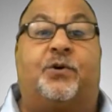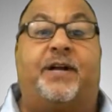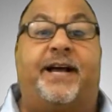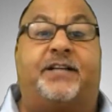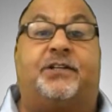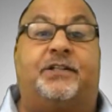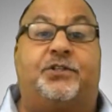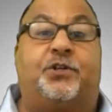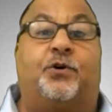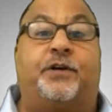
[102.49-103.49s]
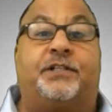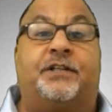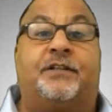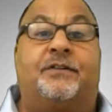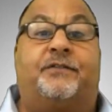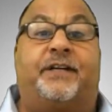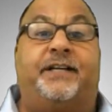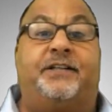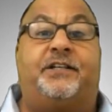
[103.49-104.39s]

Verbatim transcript: So an excellent choice for